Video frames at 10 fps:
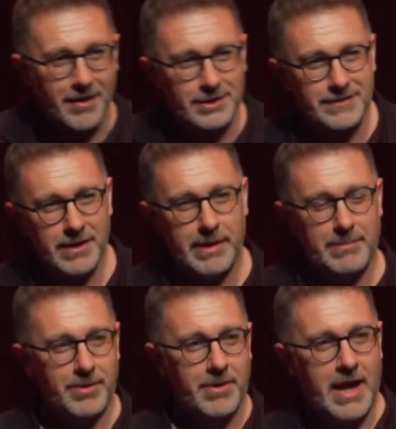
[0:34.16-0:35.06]
lots of other
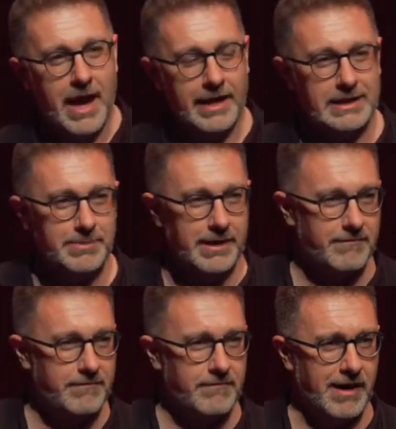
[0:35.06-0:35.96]
people, and he's
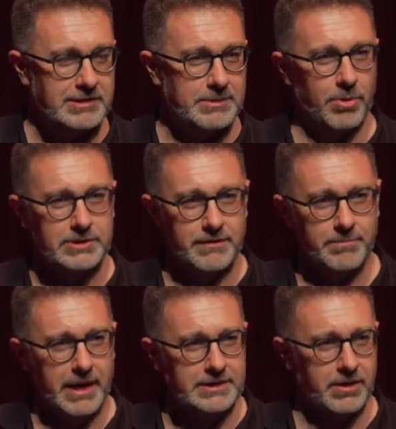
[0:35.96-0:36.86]
been very supportive
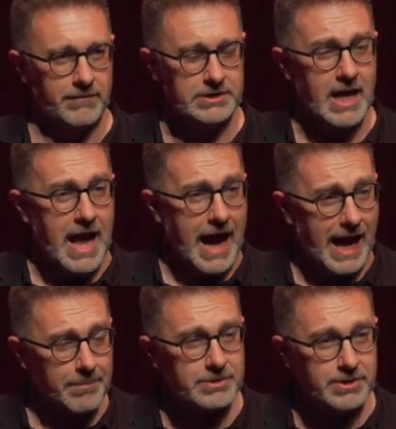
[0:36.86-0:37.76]
and patient of us. I
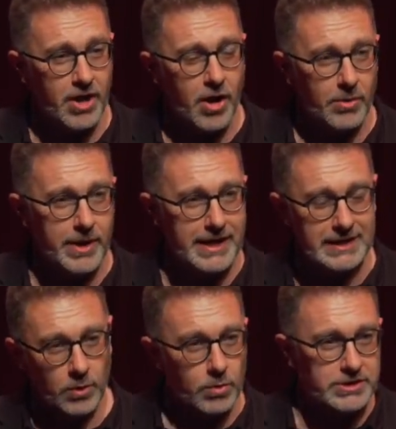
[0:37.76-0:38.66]
happen to know he
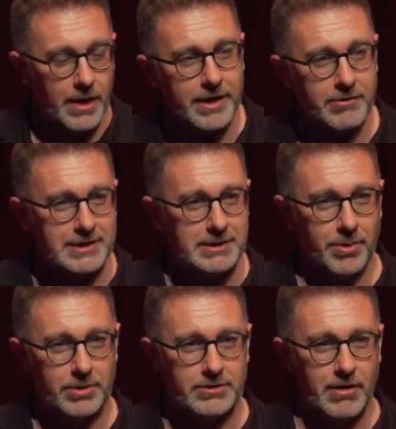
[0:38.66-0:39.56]
is also a great
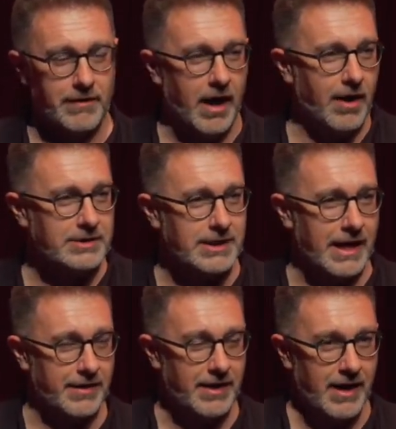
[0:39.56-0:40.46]
supporter of arts
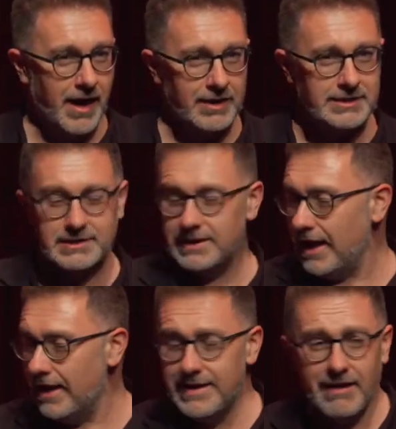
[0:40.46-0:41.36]
and
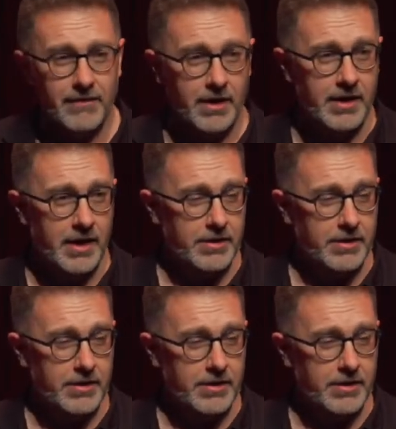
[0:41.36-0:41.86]
artistic endeavour.